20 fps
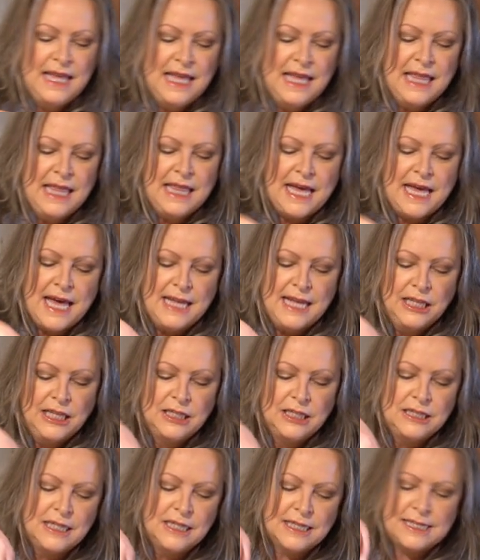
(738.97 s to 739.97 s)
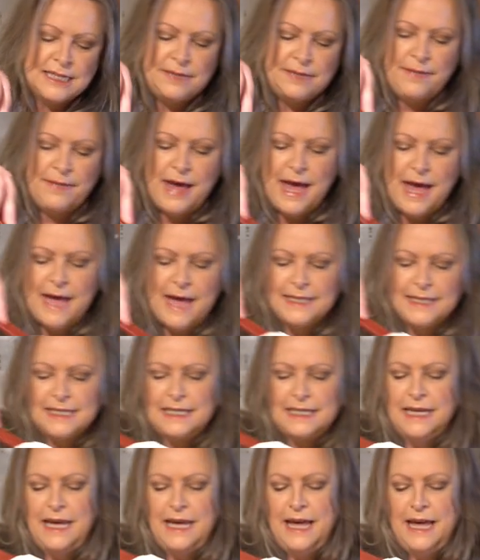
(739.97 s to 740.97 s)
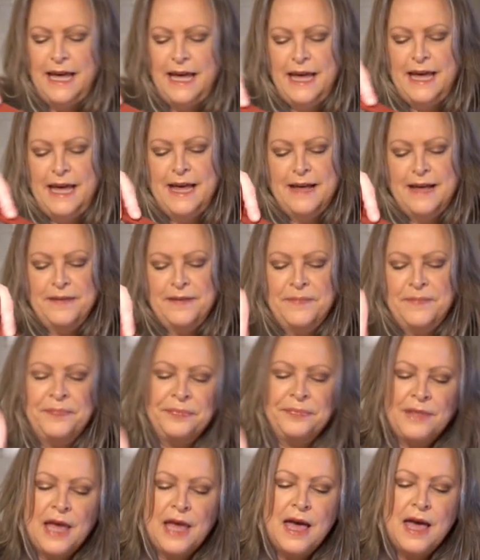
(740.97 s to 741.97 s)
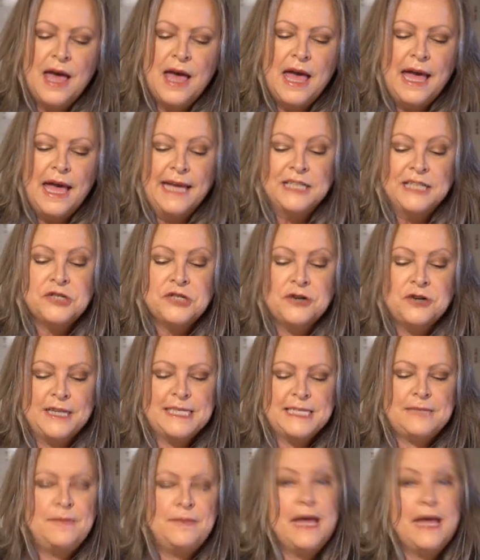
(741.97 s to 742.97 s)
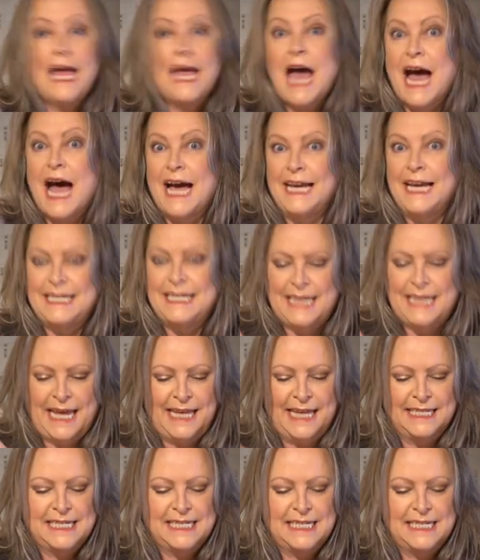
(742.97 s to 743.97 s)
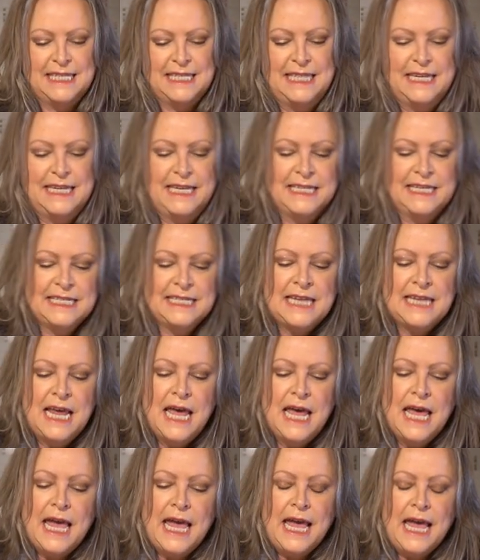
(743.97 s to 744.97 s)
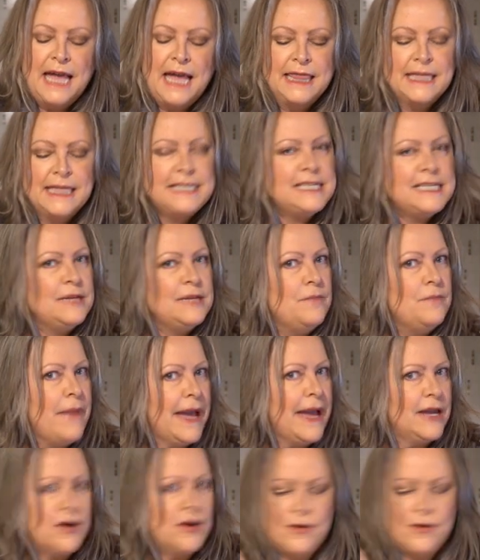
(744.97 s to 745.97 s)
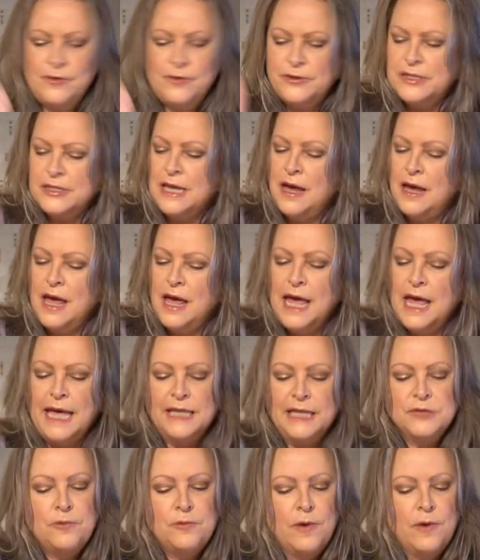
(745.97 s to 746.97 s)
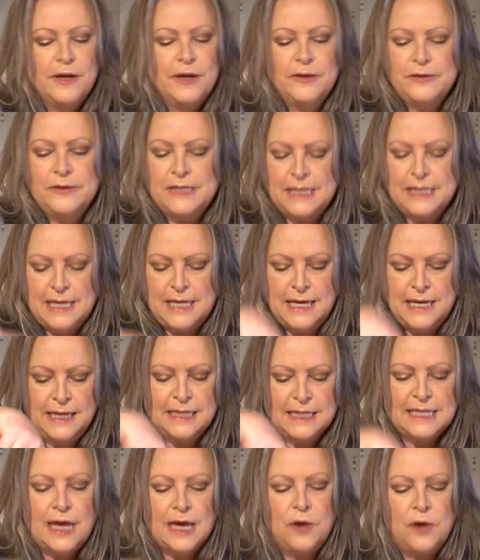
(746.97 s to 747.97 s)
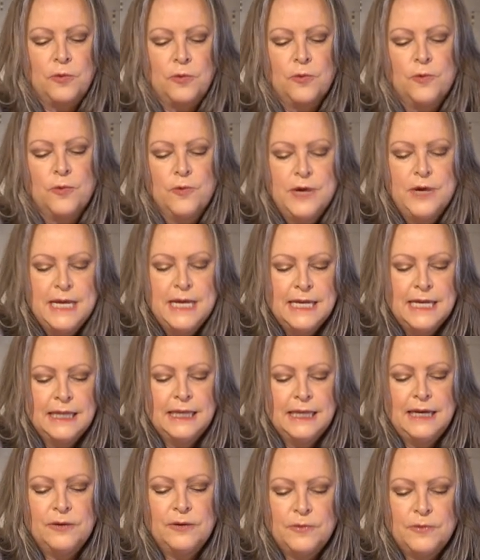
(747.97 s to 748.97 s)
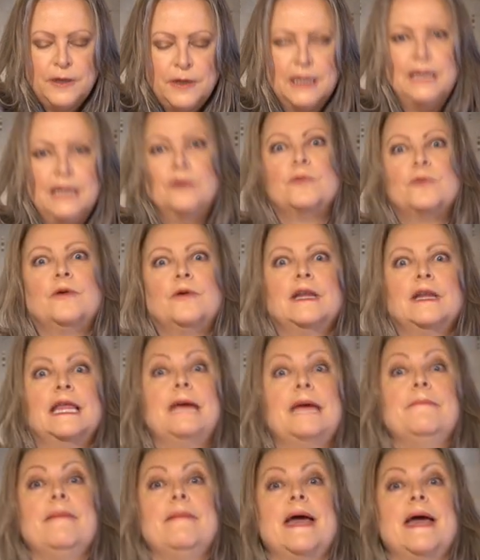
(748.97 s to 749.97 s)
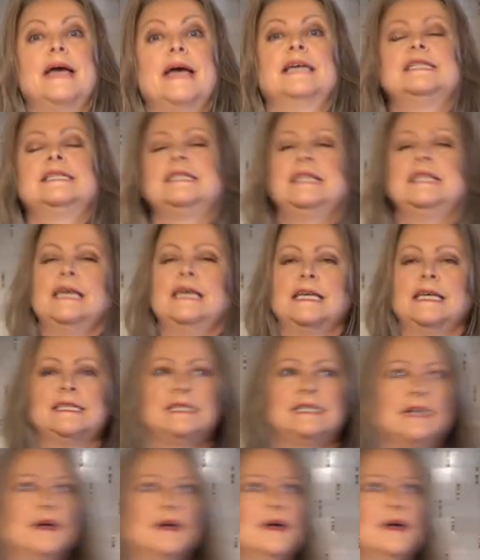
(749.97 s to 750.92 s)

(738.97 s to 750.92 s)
That looks amazing. And trust me, I tasted this, and the tomatoes is one of those things that really, really, really makes this